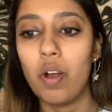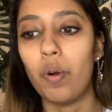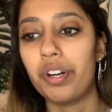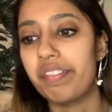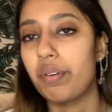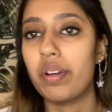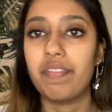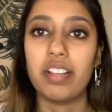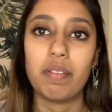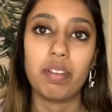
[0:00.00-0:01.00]
Or if you want to
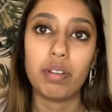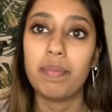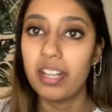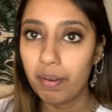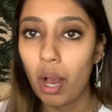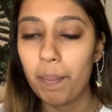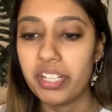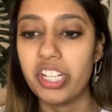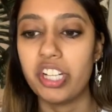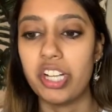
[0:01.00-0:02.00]
find something with medium
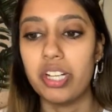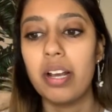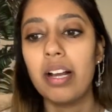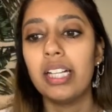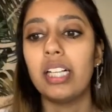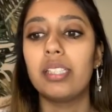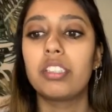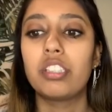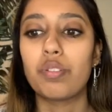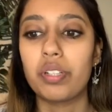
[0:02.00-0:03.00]
competition,
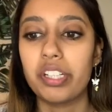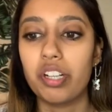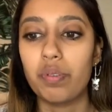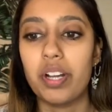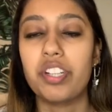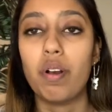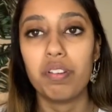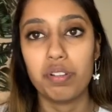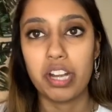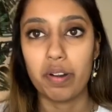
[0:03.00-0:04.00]
this is a really good way to
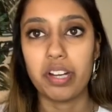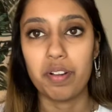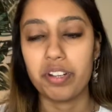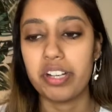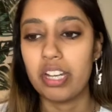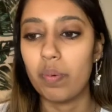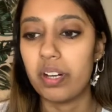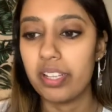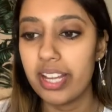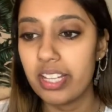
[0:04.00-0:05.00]
also narrow down your
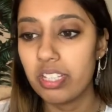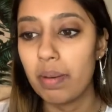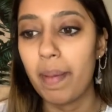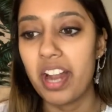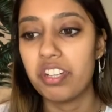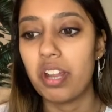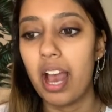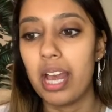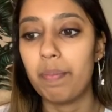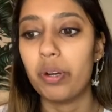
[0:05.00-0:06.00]
keyword list, match
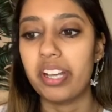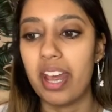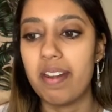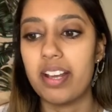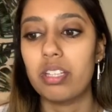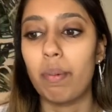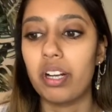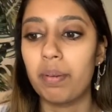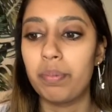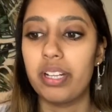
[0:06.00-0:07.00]
type, organic, smart,
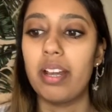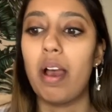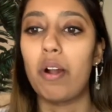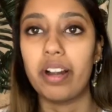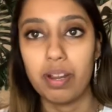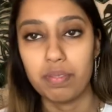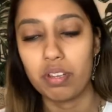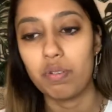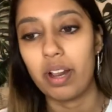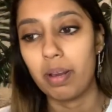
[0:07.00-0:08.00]
complete, or
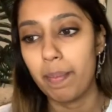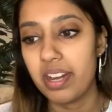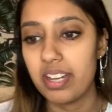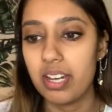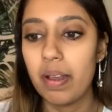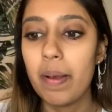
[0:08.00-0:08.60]
Amazon recommended.